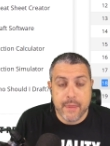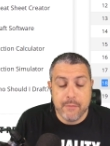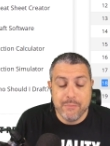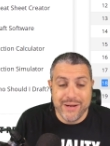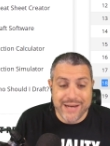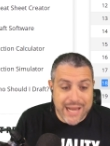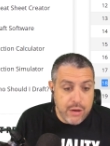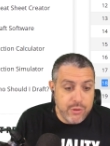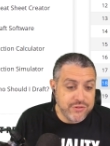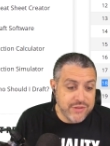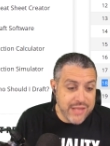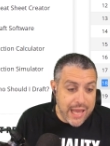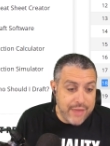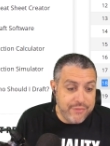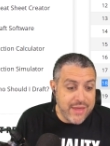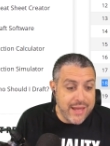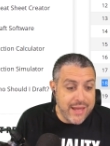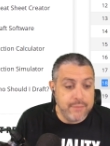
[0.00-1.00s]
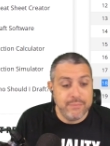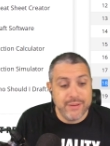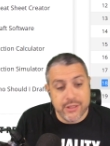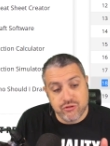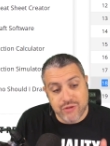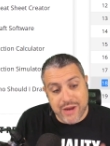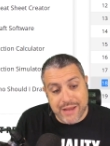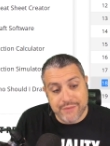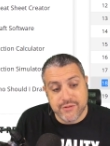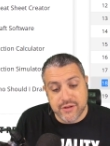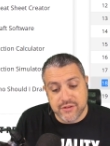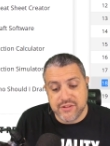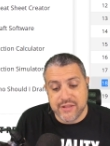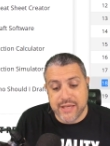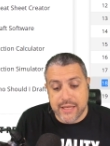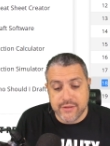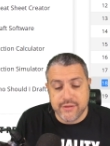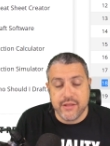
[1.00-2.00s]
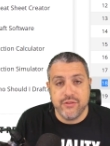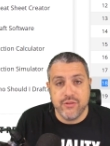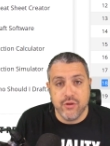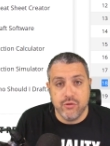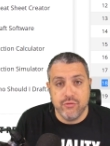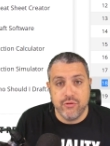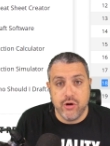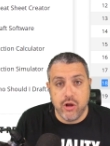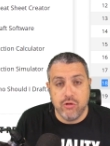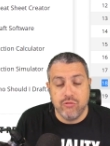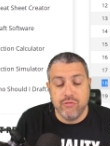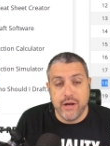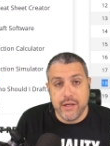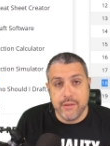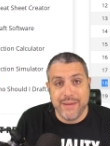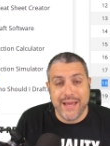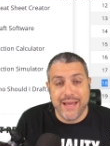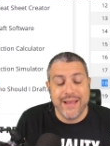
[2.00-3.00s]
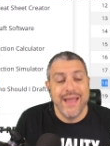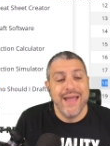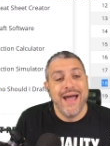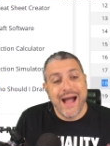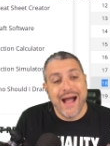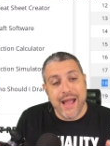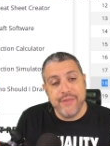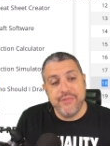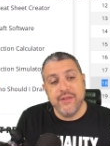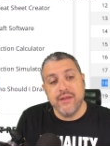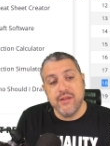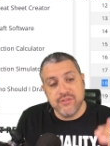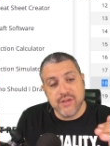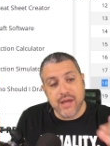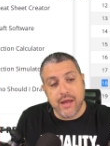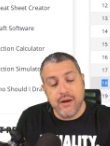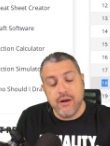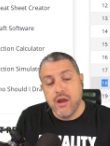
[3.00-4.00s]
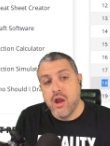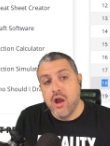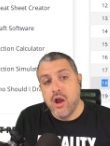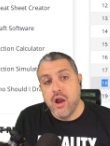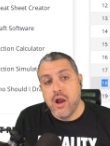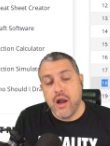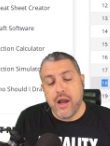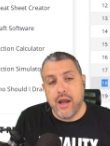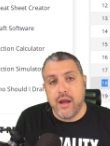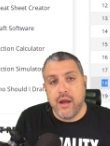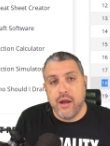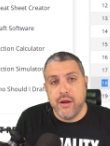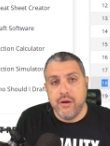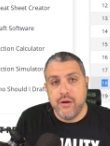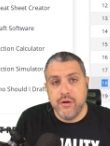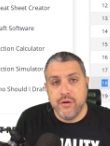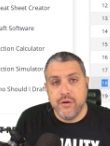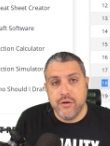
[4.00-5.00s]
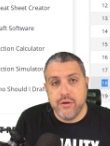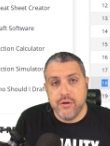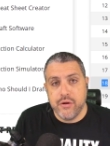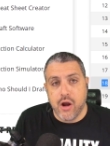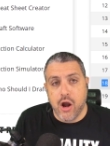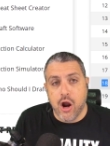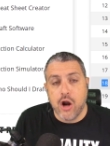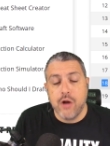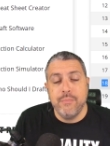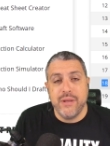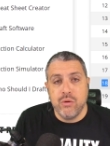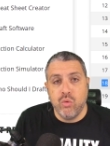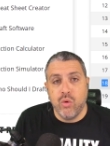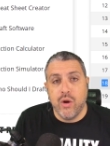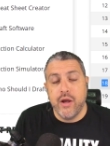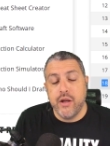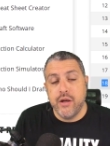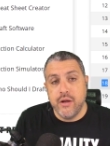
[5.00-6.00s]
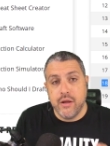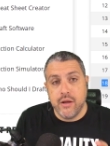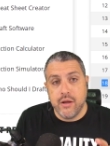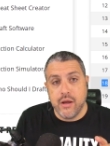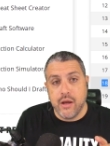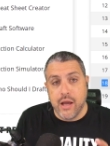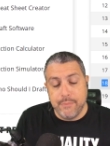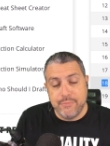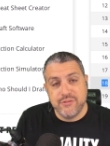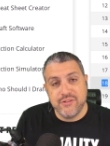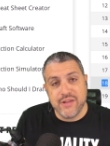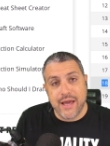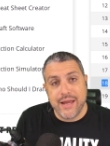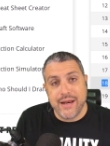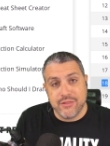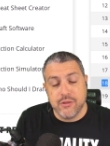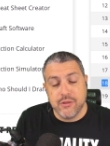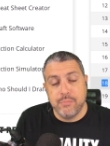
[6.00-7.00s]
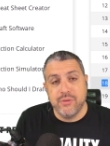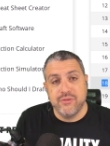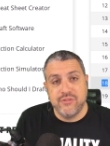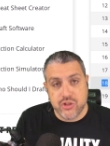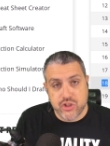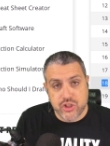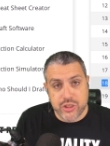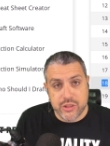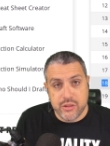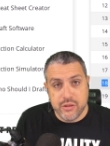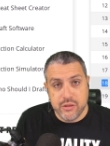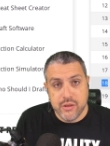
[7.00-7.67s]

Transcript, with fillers: But now he's got that being drafted as the 18th overall running back. I think he's got uh, RB1 upside at the position.